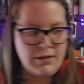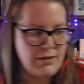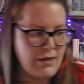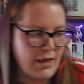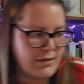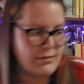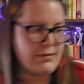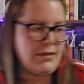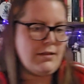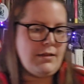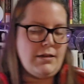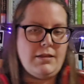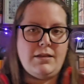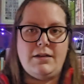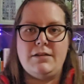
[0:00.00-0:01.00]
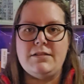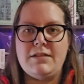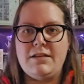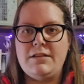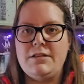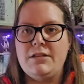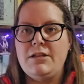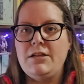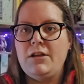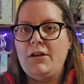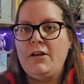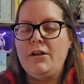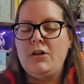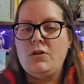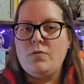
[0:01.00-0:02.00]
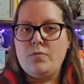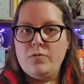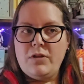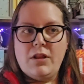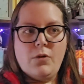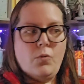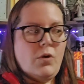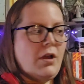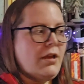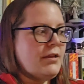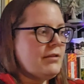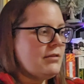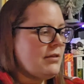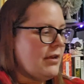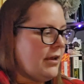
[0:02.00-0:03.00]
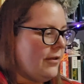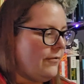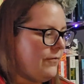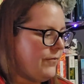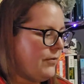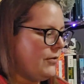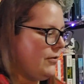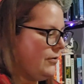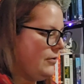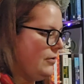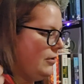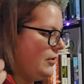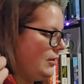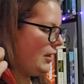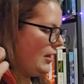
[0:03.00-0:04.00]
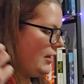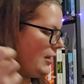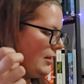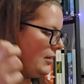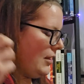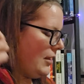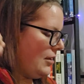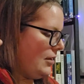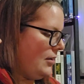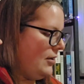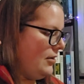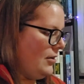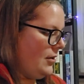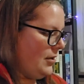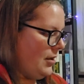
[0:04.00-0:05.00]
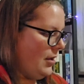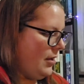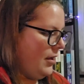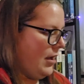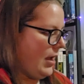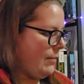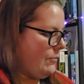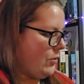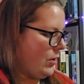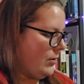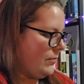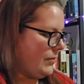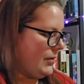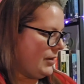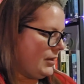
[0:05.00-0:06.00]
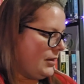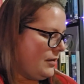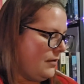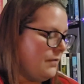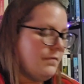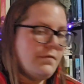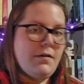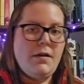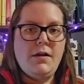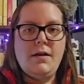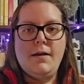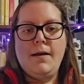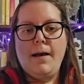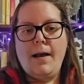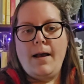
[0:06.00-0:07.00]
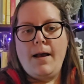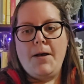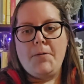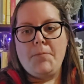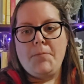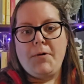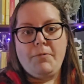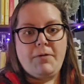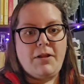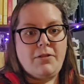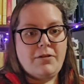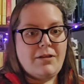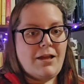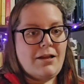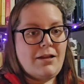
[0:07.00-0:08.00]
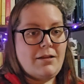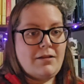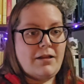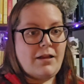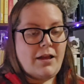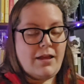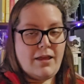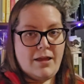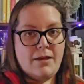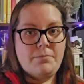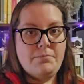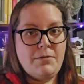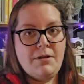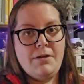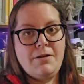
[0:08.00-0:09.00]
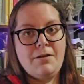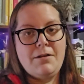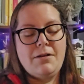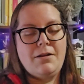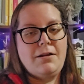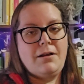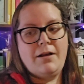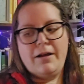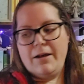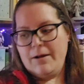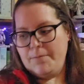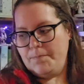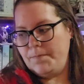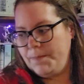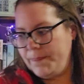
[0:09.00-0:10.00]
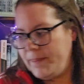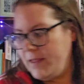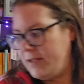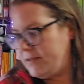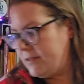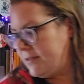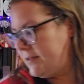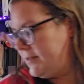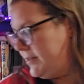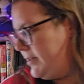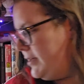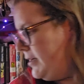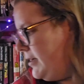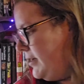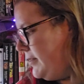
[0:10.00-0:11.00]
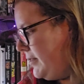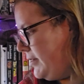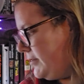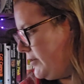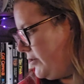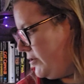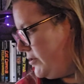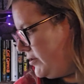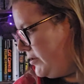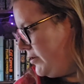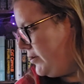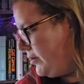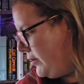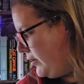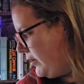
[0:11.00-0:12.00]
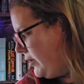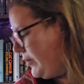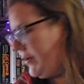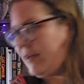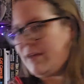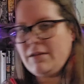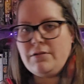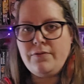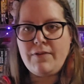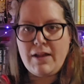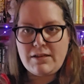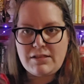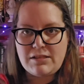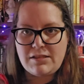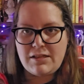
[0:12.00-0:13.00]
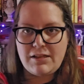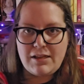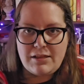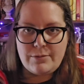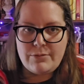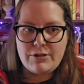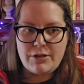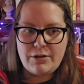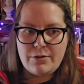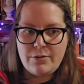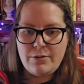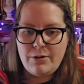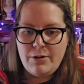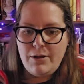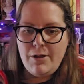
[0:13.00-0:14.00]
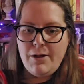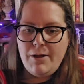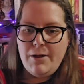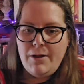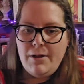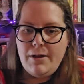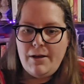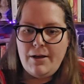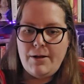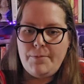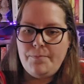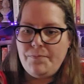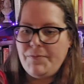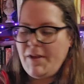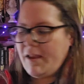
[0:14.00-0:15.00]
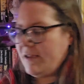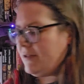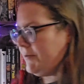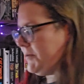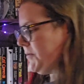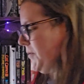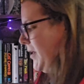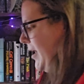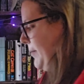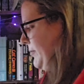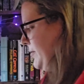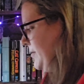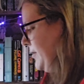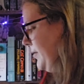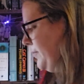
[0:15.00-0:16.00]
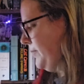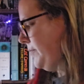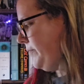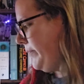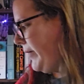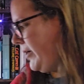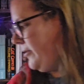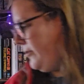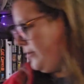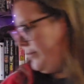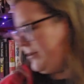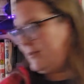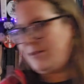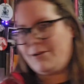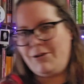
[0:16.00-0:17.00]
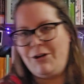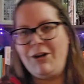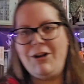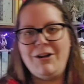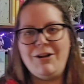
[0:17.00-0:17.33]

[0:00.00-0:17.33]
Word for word: yes, I think that is it. Reading-wise, I feel, again, like I'm not reading enough, um, but when I look at it like I am, um, it's just things aren't going as fast as I'd like them to go. Um, I guess that's what happens when you take a lot of books that are